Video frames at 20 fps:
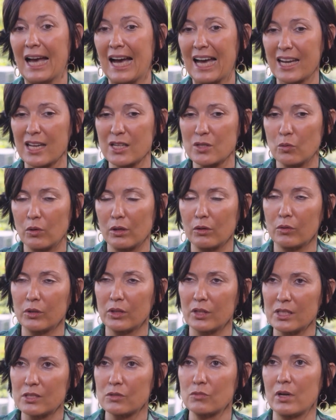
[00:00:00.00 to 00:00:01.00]
And as well,
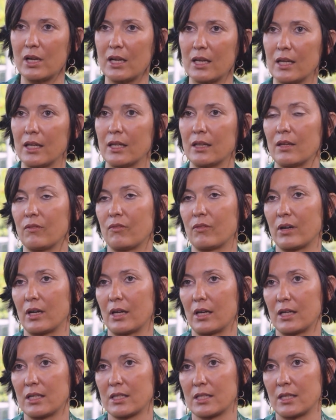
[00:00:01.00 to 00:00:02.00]
what is really
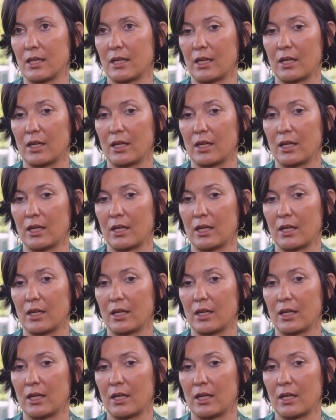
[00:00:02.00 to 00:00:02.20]
different is